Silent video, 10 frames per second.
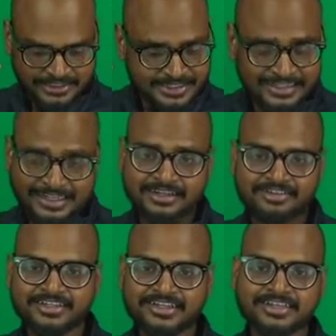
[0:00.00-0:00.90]
at the end
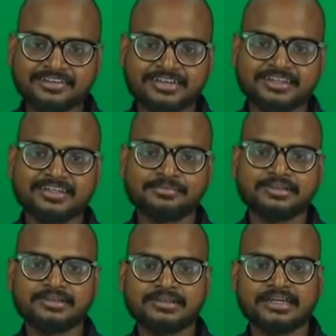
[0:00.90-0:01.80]
of the year for
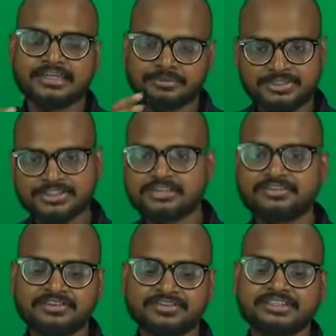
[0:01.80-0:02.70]
example i am in
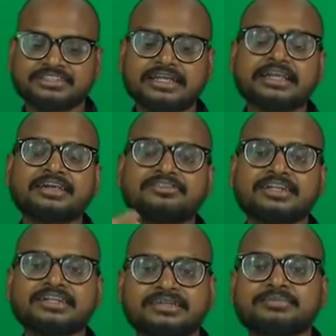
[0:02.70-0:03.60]
january 1st i end of the
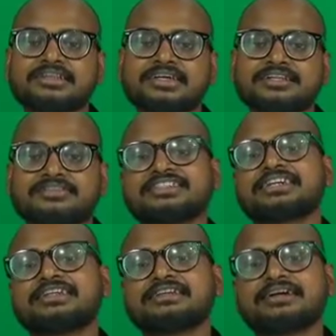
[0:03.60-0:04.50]
december 31st i
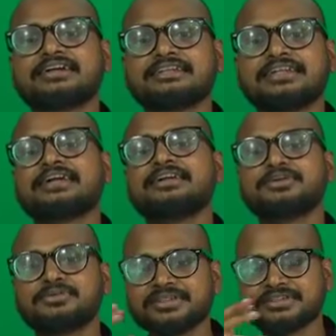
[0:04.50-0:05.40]
need 300
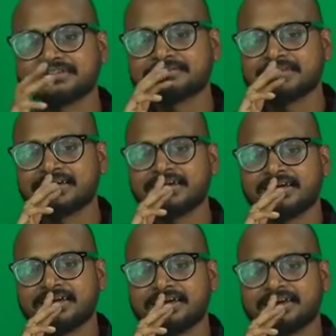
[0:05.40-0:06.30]
rupees
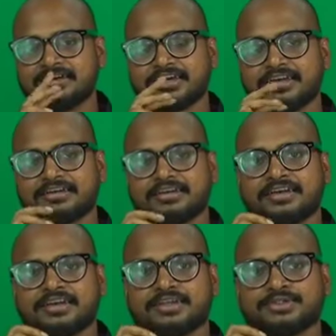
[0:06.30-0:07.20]
okay
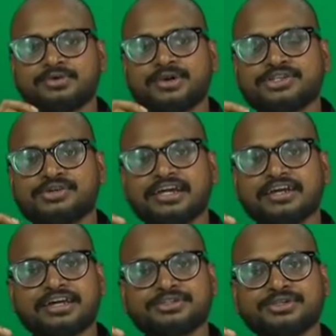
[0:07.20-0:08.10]
so what should i
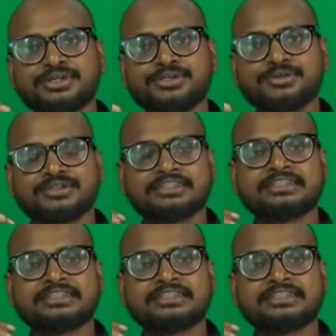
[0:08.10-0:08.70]
i shouldn't do